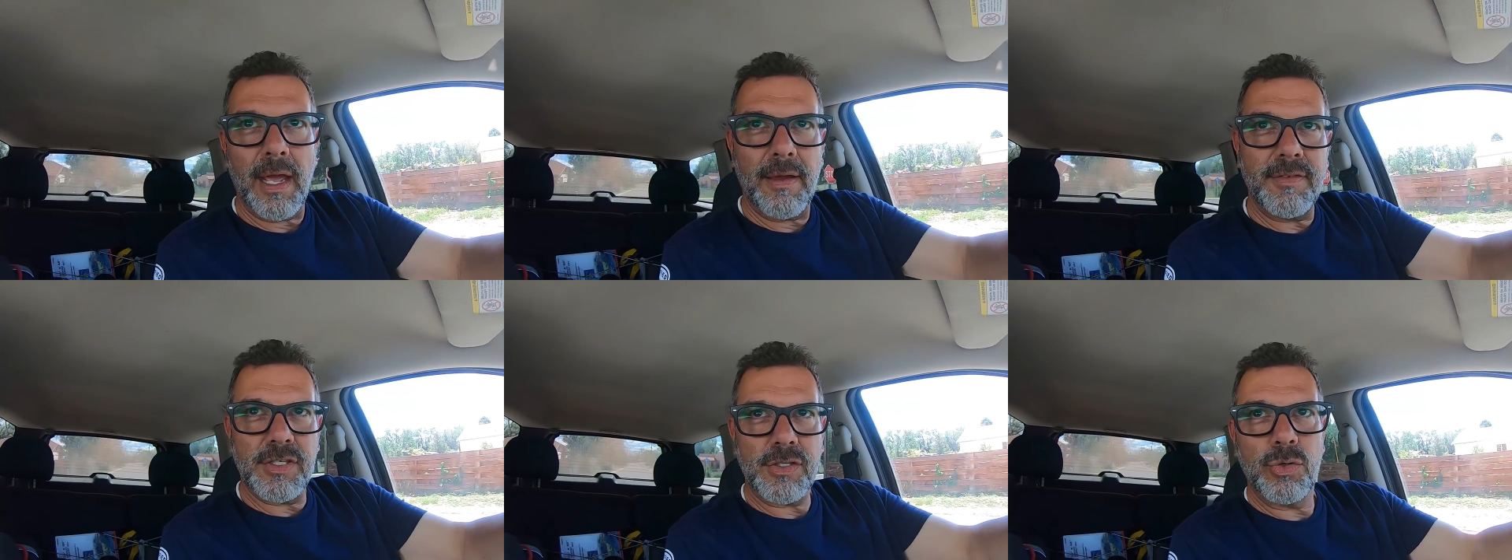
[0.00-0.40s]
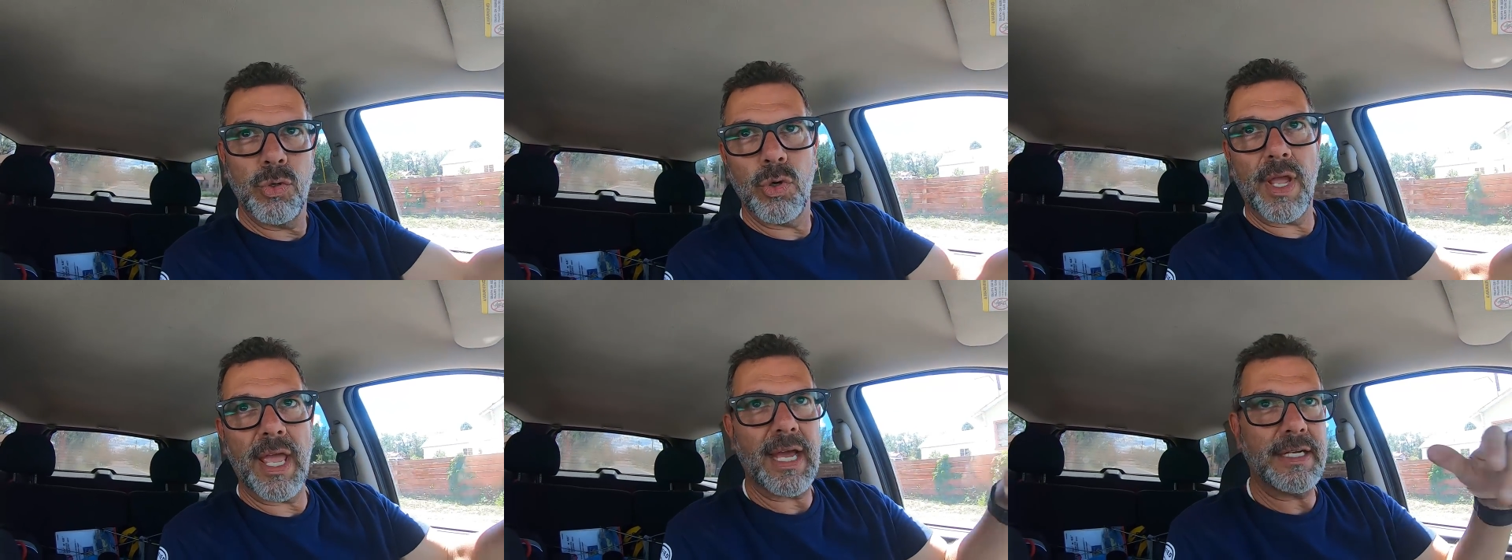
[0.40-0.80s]
have this
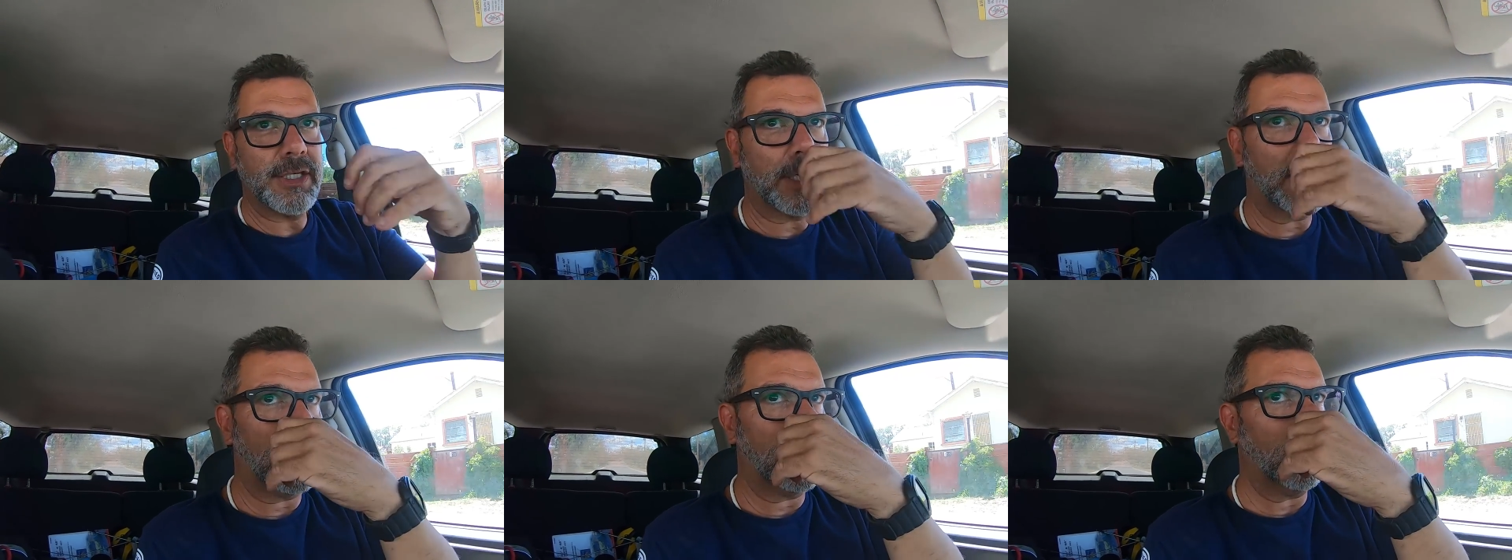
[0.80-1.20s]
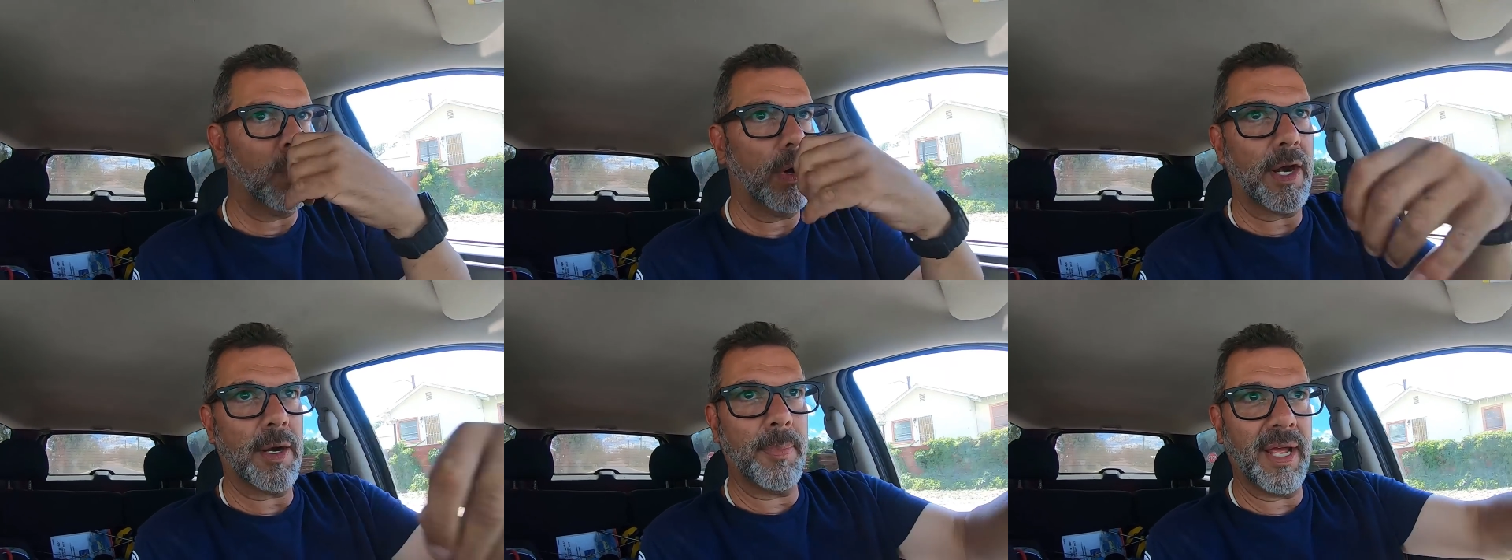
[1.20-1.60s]
cool gadget called a
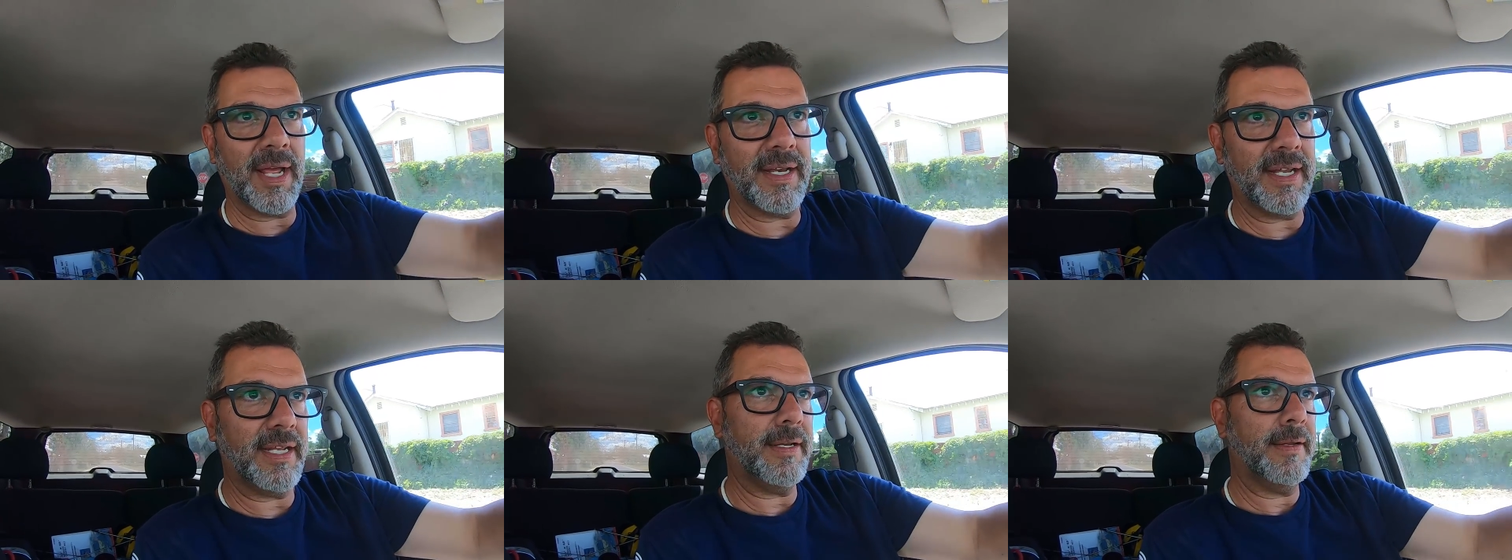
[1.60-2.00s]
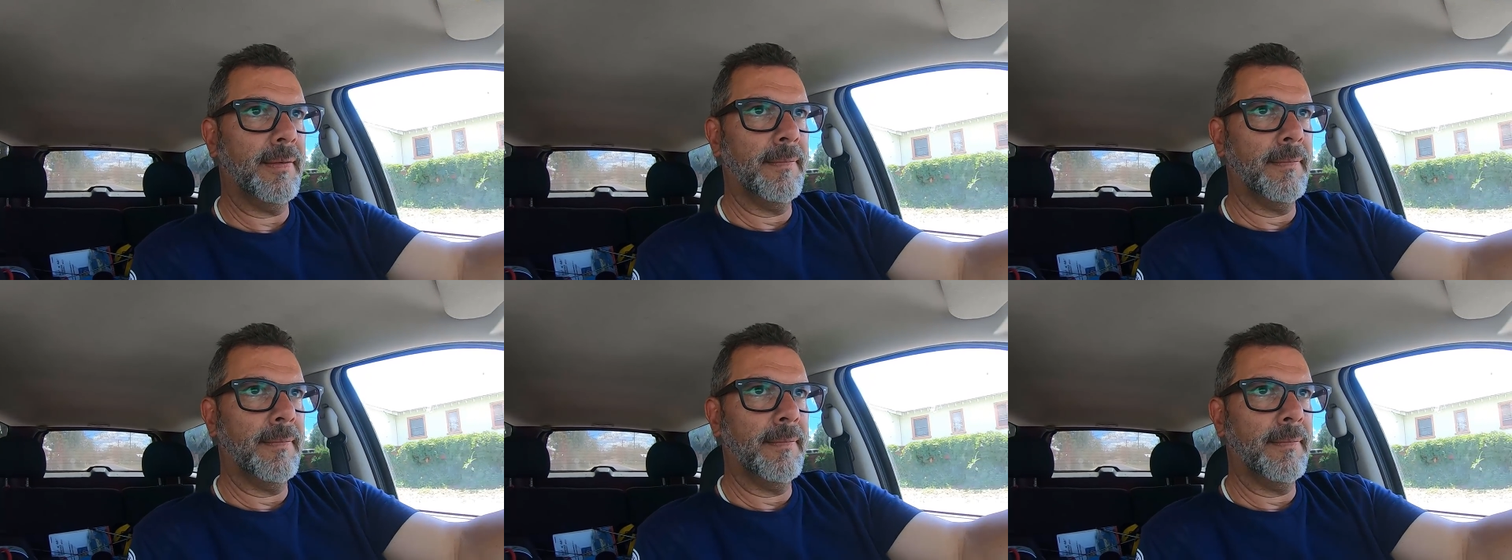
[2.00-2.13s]
water bandit